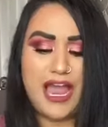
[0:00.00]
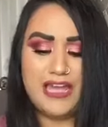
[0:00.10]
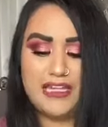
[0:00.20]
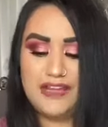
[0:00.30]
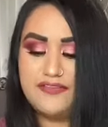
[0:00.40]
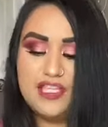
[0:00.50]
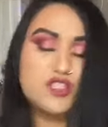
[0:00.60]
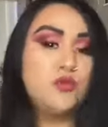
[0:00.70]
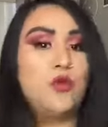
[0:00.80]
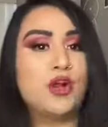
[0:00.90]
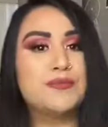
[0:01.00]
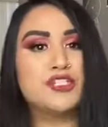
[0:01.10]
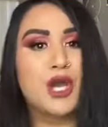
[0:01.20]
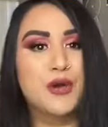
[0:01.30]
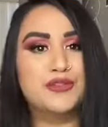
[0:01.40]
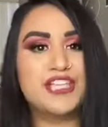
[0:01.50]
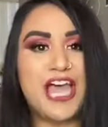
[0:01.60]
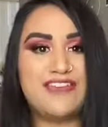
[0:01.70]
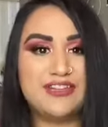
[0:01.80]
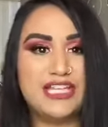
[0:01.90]
I love these warm tones.
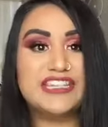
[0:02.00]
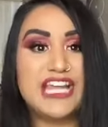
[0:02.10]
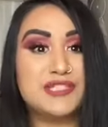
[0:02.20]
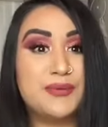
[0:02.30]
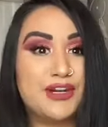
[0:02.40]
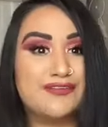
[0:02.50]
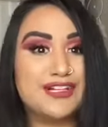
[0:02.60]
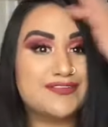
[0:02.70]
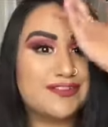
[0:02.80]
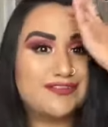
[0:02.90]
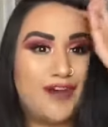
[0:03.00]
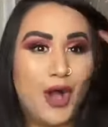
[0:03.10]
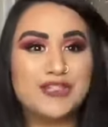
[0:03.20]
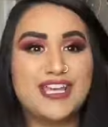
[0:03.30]
I feel like that's perfect for fall.